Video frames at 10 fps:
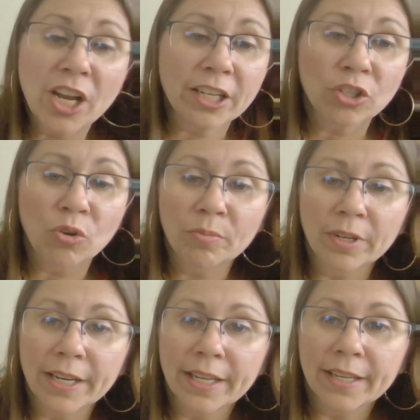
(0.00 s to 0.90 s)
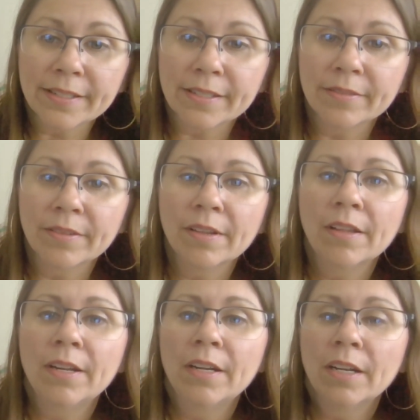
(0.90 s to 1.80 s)
October, I guess.
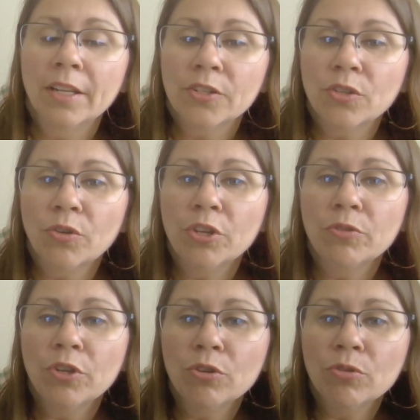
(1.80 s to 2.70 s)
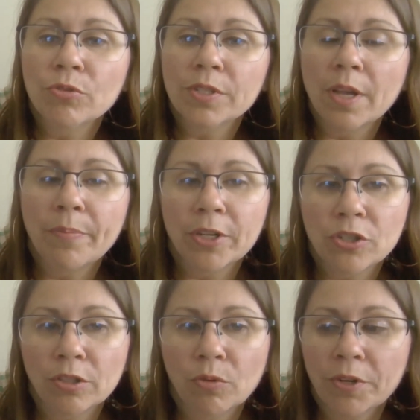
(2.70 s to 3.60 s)
So you use a
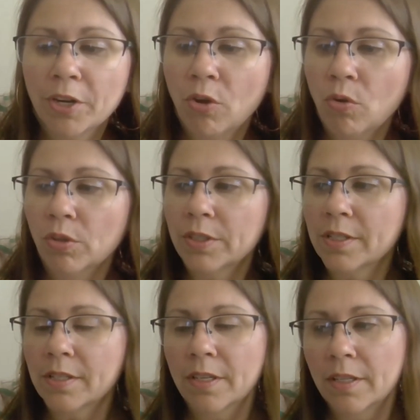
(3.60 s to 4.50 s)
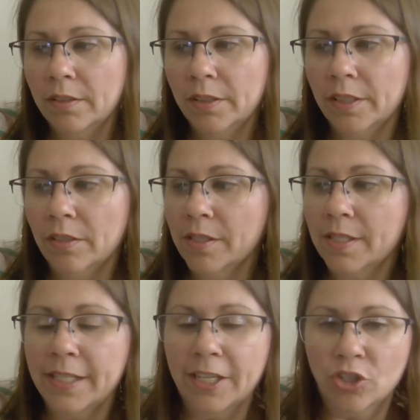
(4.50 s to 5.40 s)
bunch of Lori Holt's little
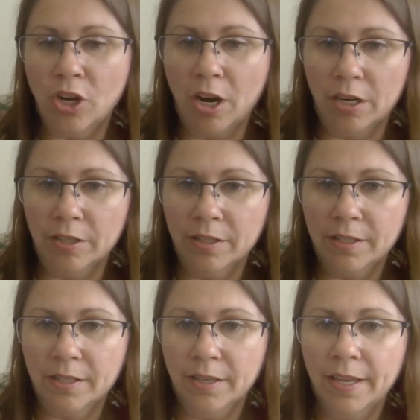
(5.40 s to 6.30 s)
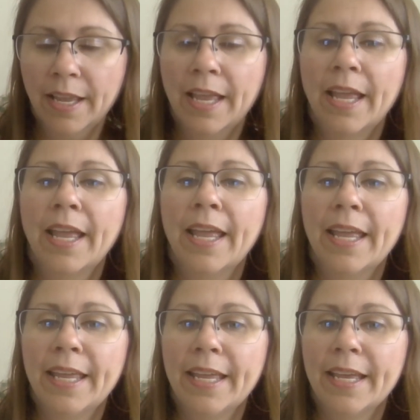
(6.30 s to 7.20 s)
stitch cards
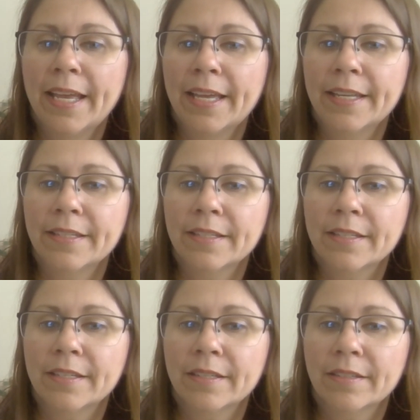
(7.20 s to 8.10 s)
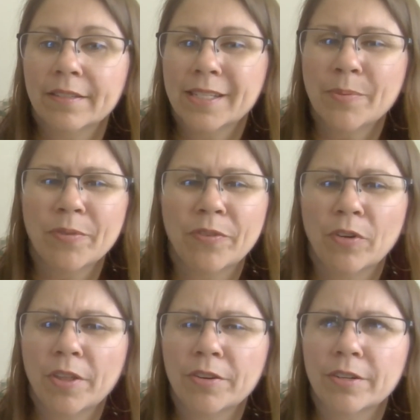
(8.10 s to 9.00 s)
and some of her
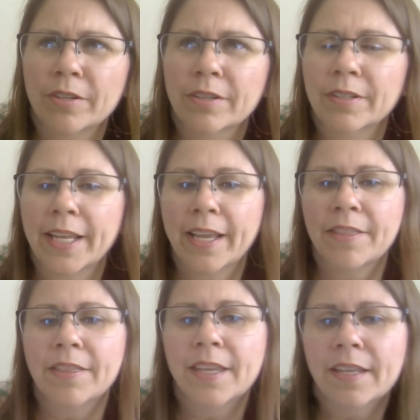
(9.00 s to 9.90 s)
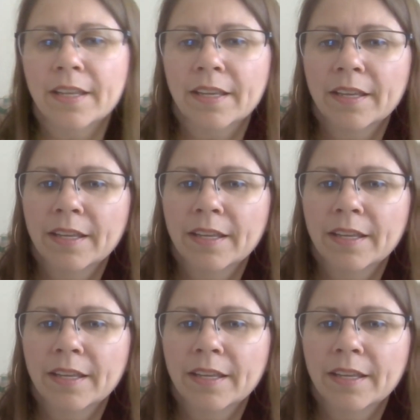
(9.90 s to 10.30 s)
other, like I think,